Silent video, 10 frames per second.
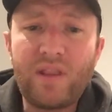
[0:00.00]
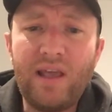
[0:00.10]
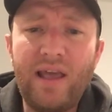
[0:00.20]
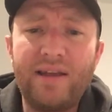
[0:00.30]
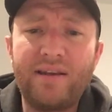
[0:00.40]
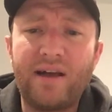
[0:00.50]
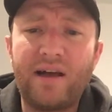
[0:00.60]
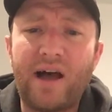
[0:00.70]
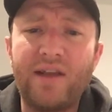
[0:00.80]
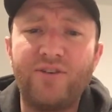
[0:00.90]
And
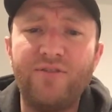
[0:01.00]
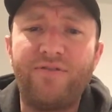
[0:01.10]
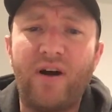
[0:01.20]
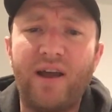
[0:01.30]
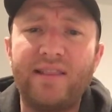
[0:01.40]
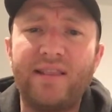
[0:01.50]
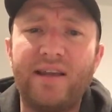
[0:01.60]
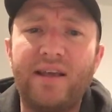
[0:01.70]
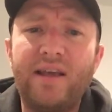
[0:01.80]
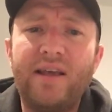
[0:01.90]
I do find
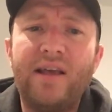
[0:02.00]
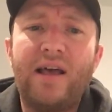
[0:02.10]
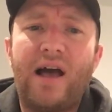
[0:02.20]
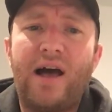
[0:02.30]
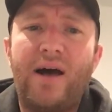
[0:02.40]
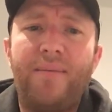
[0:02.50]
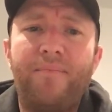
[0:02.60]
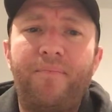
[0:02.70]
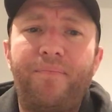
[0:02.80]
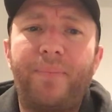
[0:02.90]
that
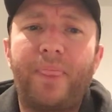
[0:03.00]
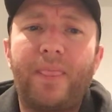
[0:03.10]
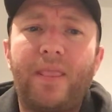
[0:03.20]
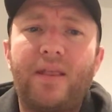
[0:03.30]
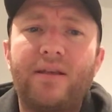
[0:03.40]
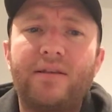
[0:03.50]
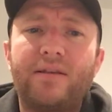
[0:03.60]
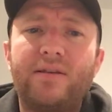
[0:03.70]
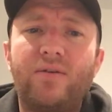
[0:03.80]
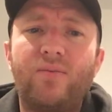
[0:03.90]

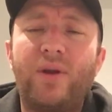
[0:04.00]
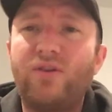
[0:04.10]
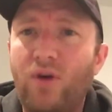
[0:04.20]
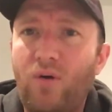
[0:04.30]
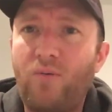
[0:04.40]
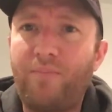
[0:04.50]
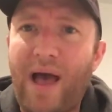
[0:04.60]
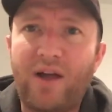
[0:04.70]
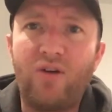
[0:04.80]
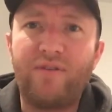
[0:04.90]
when you go
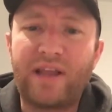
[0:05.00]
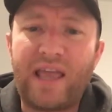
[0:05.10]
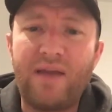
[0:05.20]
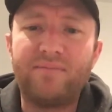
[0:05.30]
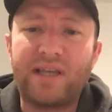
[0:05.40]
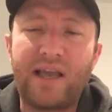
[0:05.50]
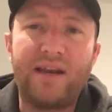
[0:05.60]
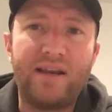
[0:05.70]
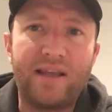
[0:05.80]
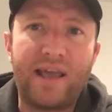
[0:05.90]
back over games again
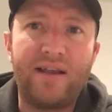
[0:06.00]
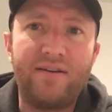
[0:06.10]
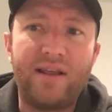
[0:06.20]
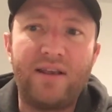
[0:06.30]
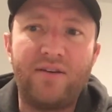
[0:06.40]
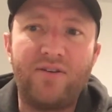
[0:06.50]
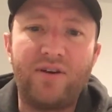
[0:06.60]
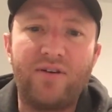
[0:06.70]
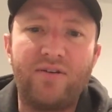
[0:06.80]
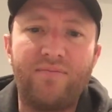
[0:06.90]
and again, and
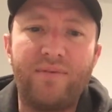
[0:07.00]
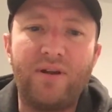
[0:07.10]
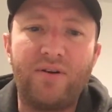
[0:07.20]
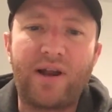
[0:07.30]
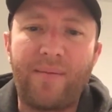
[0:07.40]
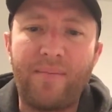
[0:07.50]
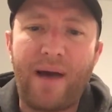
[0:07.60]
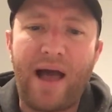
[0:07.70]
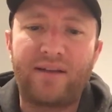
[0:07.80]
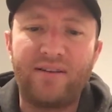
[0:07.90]
you're coming
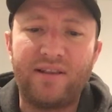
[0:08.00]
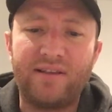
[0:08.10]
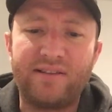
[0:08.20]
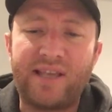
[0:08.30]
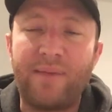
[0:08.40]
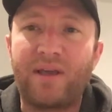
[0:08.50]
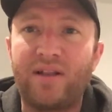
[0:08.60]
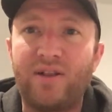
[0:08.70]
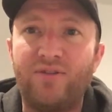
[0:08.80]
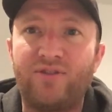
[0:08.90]
back to the same
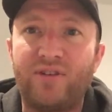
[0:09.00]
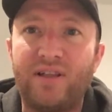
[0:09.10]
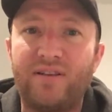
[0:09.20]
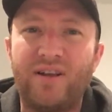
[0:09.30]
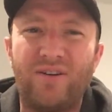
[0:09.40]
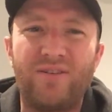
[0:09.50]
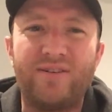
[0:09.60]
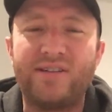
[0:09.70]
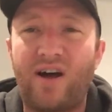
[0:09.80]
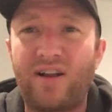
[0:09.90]
conclusion that, you know,
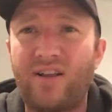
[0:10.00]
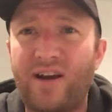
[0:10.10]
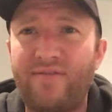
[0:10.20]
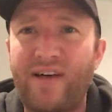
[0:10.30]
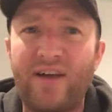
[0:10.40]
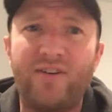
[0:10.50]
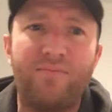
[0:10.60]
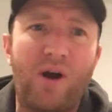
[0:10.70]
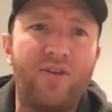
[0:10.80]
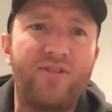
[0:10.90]
there's not a lot of value, the
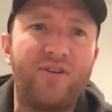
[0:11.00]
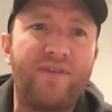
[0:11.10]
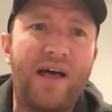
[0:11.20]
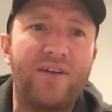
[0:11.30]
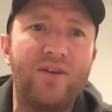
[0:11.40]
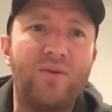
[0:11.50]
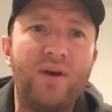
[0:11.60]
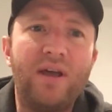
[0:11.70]
marginal value,